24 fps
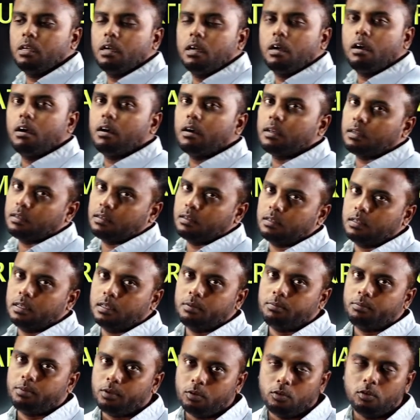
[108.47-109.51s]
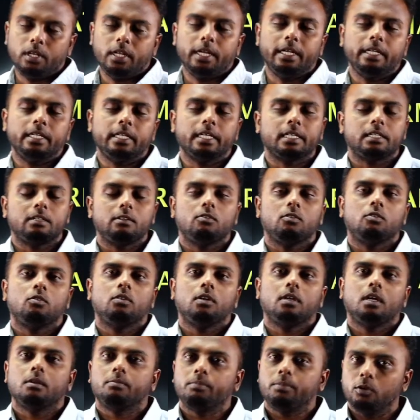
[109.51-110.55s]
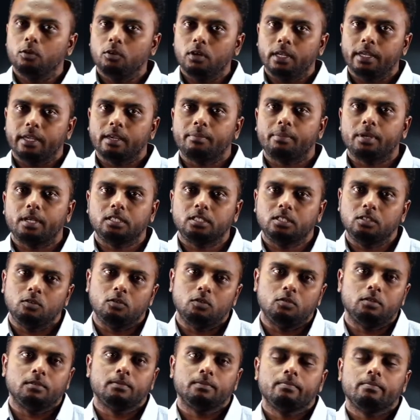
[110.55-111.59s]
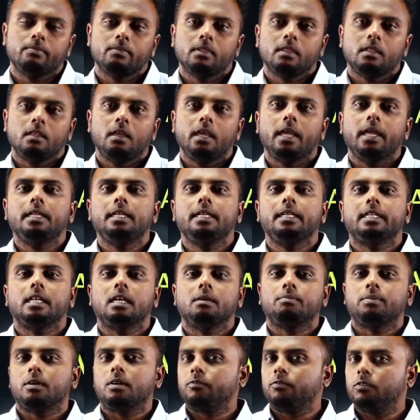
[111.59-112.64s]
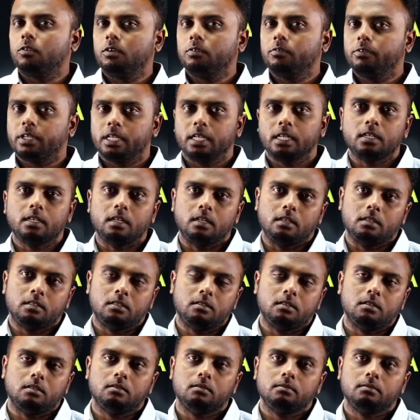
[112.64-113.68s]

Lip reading: or purely inductive load or purely capacitive load. Any type of load we can connect